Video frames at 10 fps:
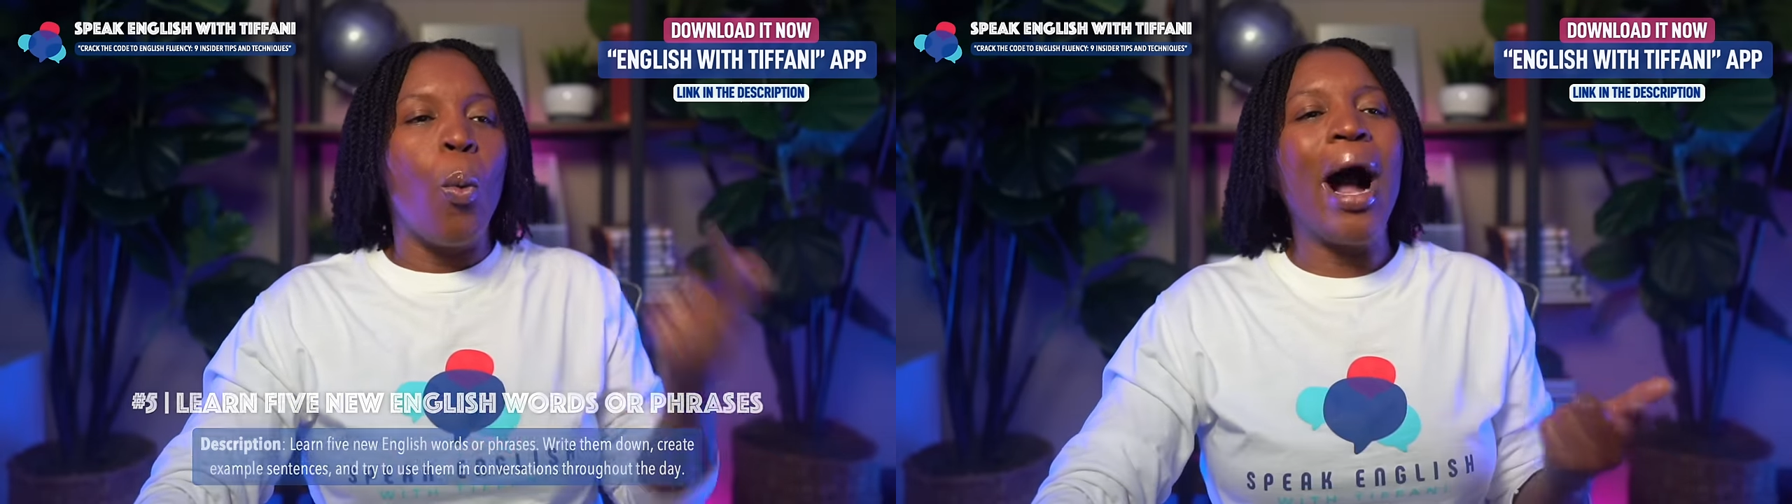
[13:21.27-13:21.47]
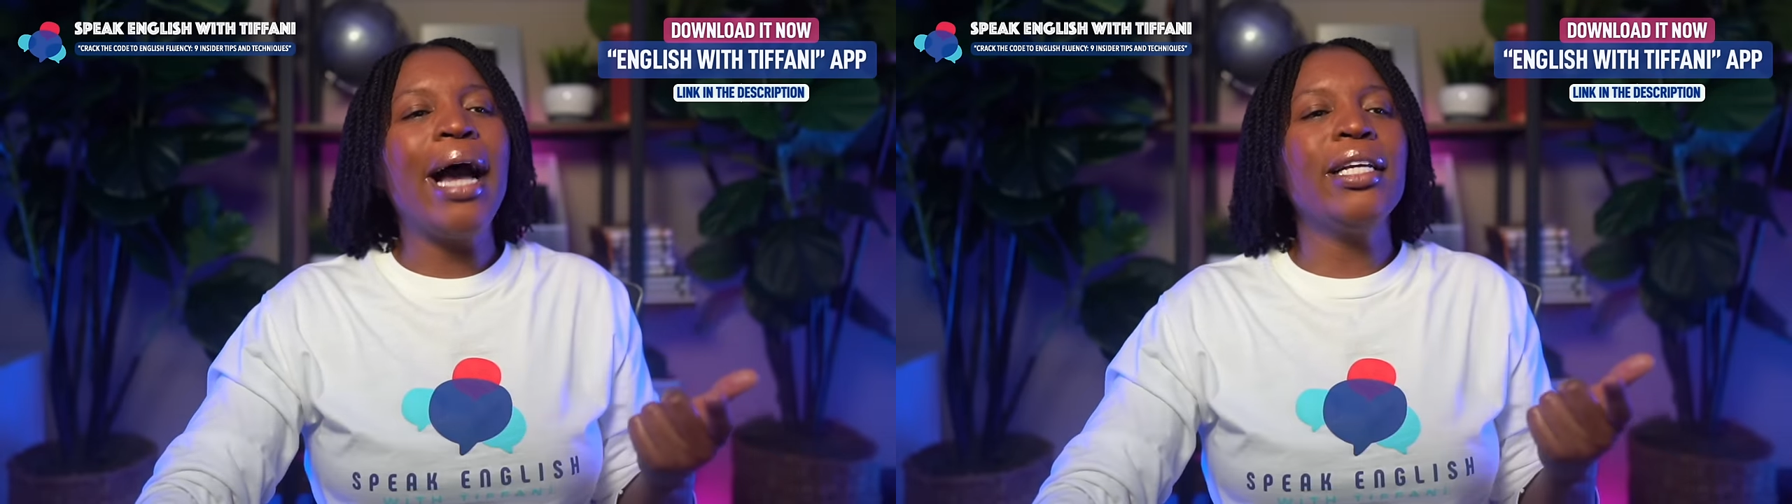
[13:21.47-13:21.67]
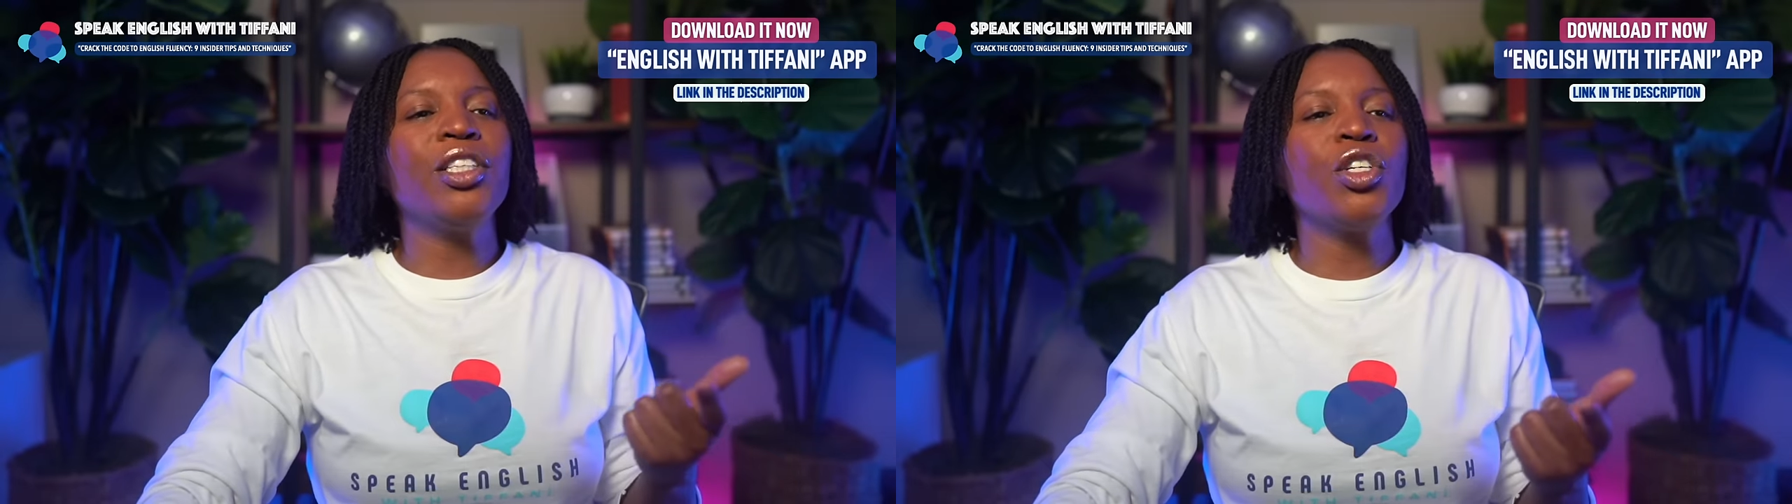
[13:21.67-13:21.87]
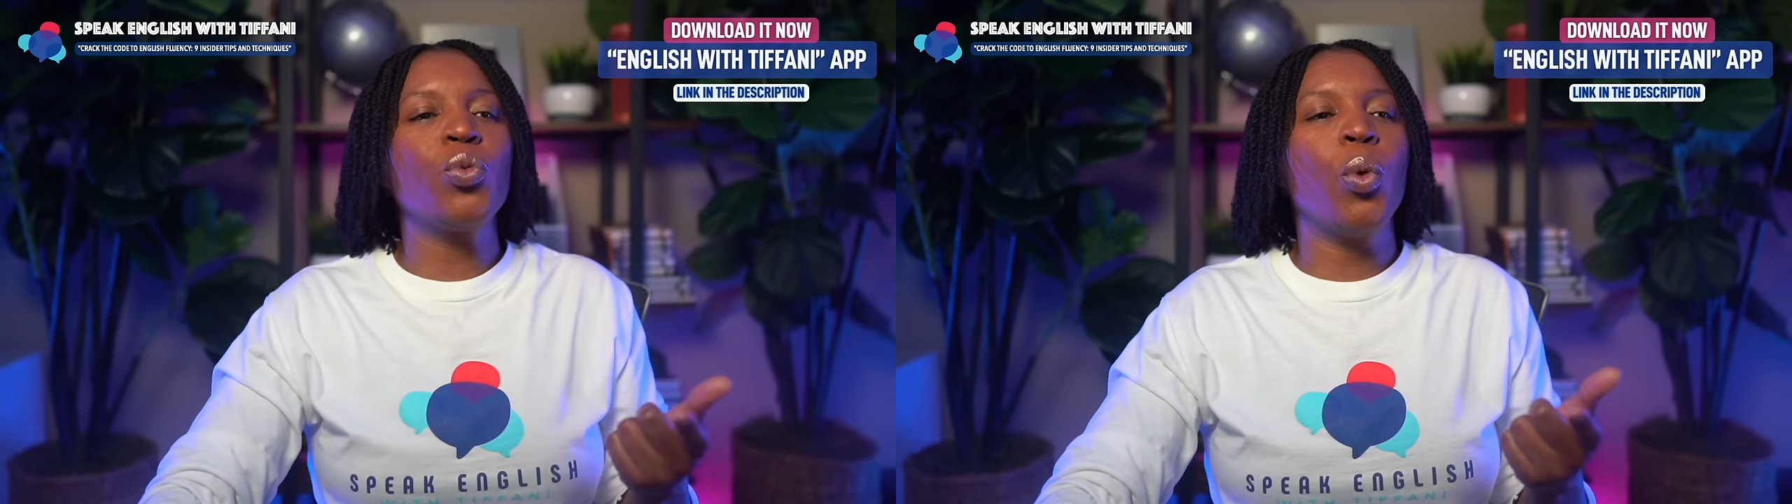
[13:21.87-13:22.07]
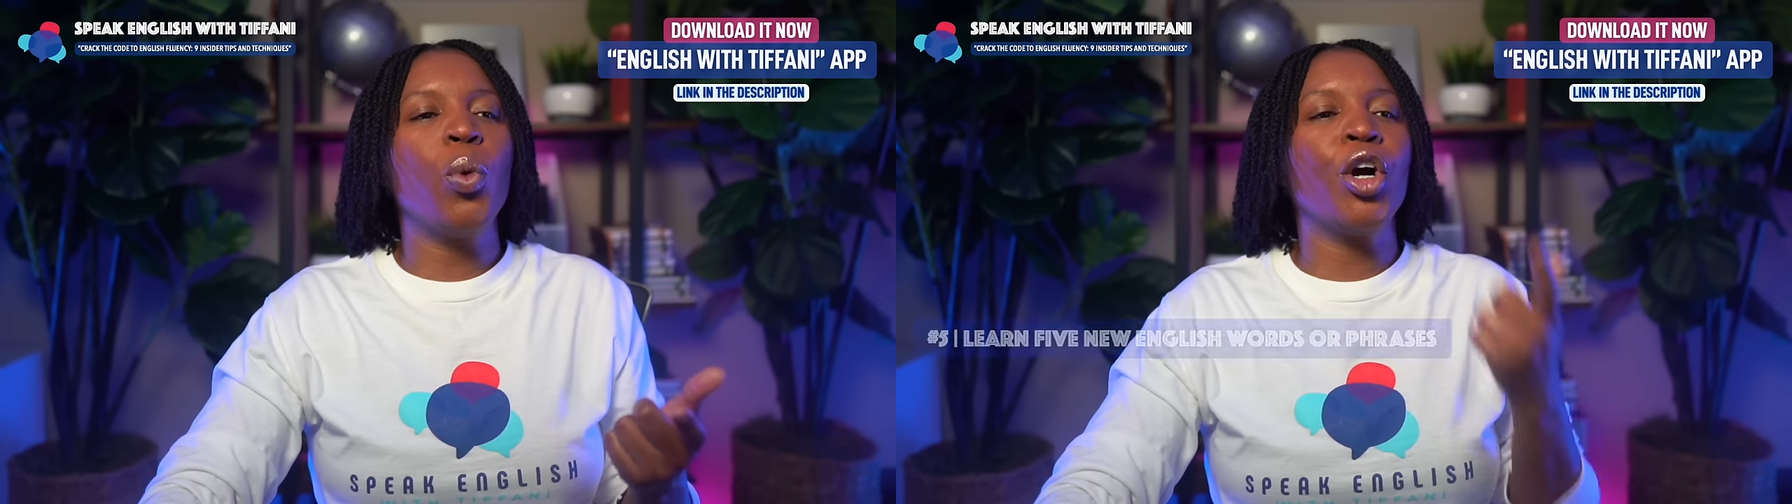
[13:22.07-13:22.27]
Why does
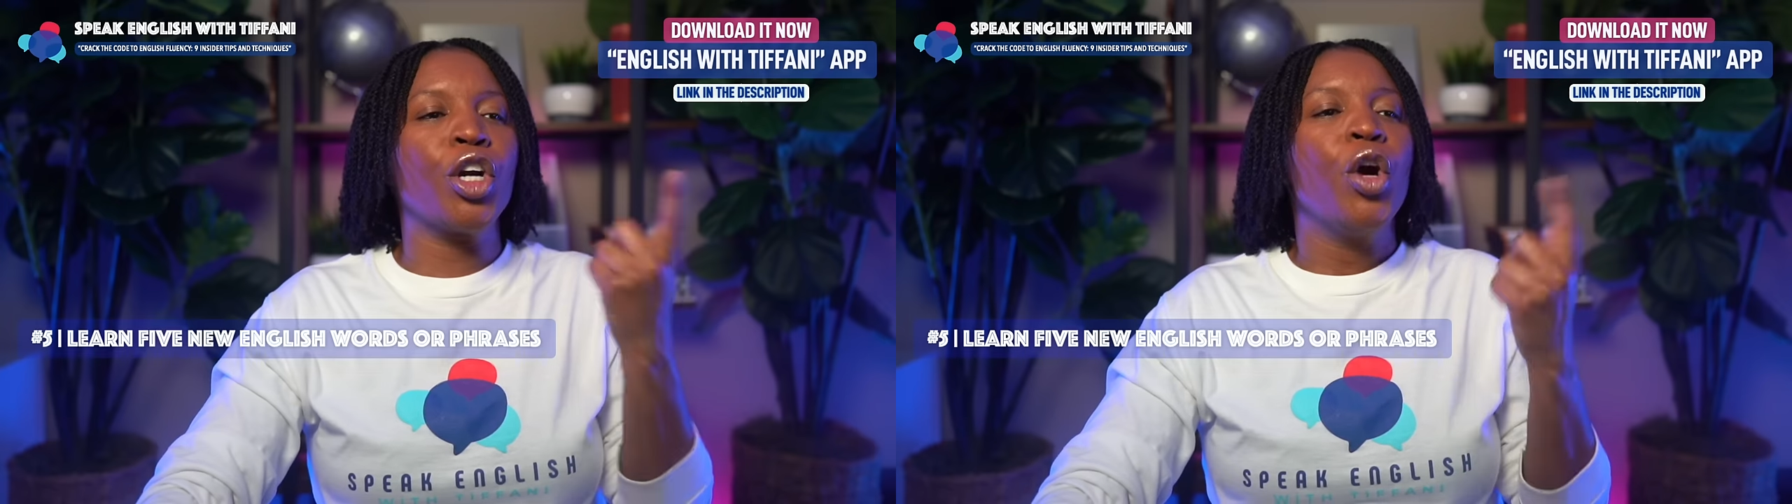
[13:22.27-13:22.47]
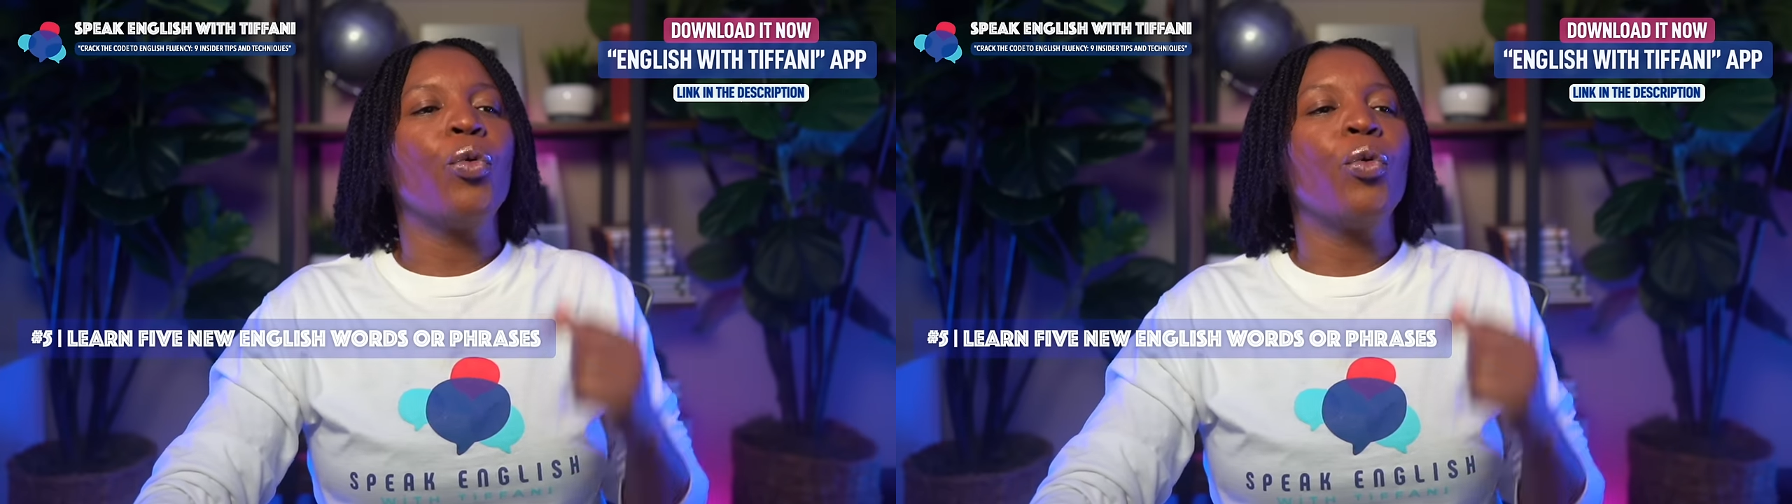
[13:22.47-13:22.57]
this work?